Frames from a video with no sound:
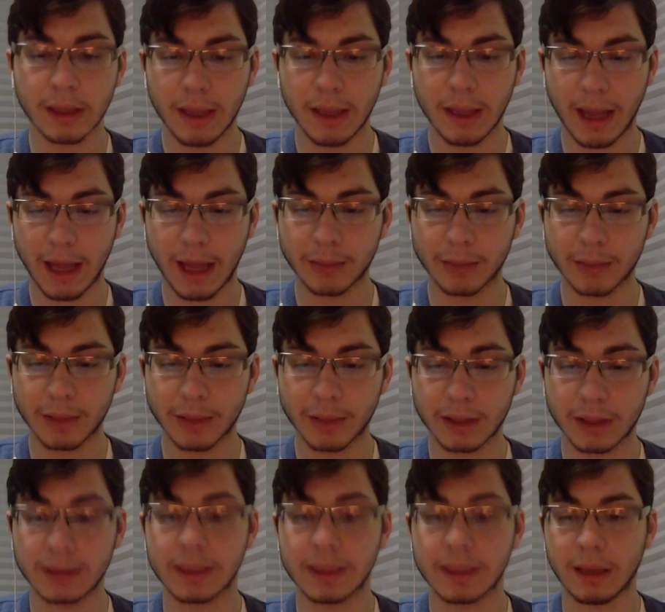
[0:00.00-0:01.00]
and
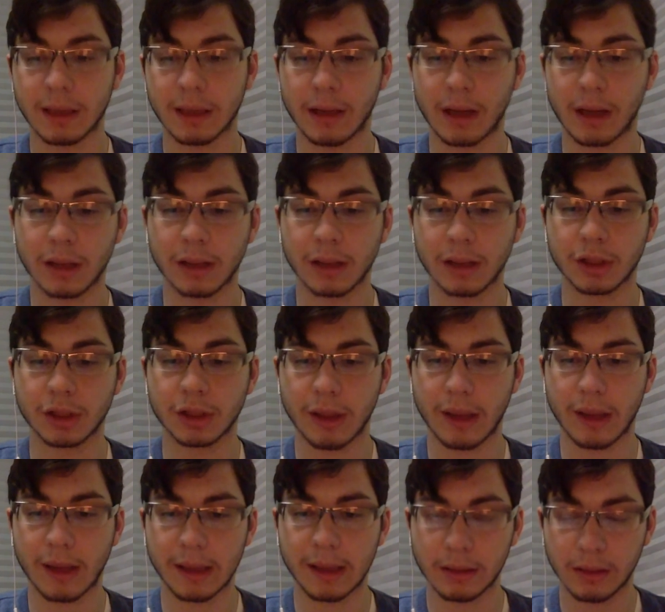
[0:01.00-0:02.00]
because the technology
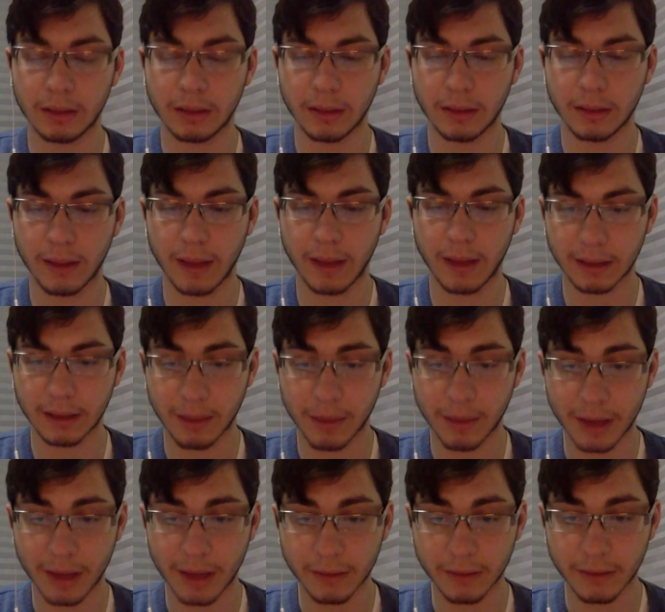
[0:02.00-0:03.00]
that came
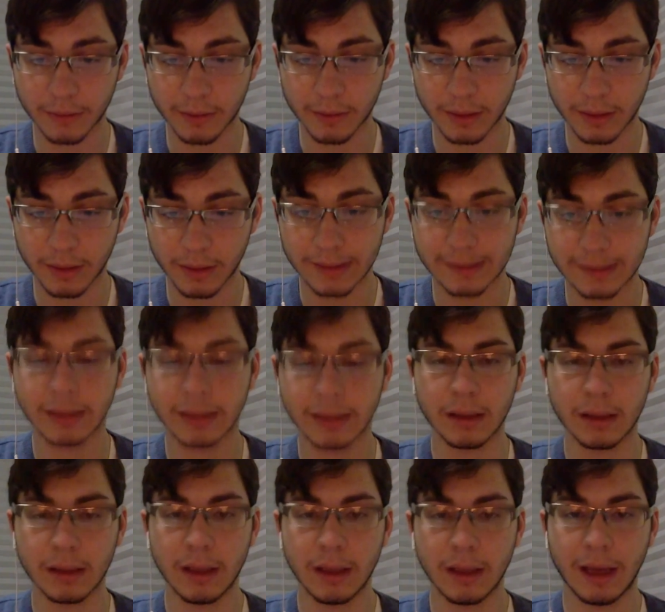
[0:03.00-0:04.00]
out of the idea